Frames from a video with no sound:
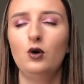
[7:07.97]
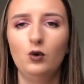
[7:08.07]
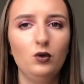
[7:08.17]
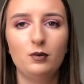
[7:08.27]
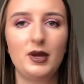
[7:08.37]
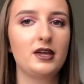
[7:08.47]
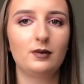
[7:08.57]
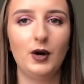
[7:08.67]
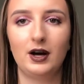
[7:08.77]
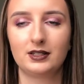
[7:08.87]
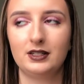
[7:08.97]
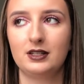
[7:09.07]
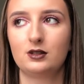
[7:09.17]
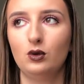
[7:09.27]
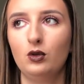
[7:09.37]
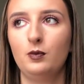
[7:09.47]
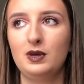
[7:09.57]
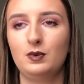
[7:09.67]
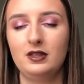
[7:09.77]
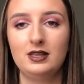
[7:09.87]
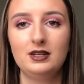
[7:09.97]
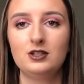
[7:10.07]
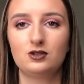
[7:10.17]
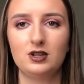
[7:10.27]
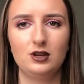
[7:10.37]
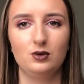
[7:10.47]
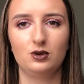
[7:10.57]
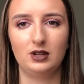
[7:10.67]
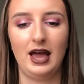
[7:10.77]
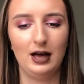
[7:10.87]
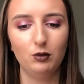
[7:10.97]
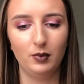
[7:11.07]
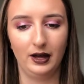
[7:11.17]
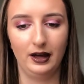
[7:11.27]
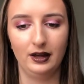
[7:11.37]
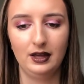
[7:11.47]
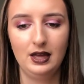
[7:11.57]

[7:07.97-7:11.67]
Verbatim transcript: All the makeup artists, all the people in the industry who could help her.